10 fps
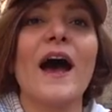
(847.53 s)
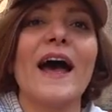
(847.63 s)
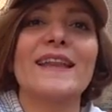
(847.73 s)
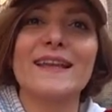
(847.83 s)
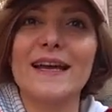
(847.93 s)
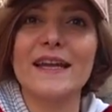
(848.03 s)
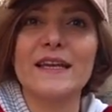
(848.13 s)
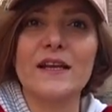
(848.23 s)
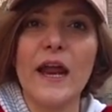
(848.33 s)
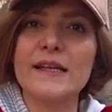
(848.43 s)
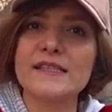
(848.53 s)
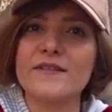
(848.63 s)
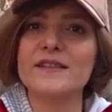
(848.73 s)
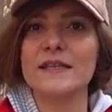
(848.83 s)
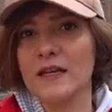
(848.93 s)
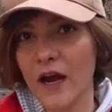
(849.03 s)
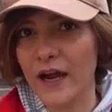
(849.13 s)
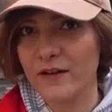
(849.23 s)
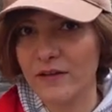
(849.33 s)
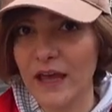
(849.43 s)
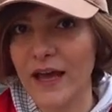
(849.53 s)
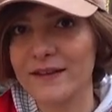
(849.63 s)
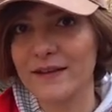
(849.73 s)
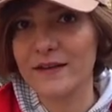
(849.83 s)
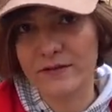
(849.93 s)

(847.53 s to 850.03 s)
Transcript: And then in 1979 we had the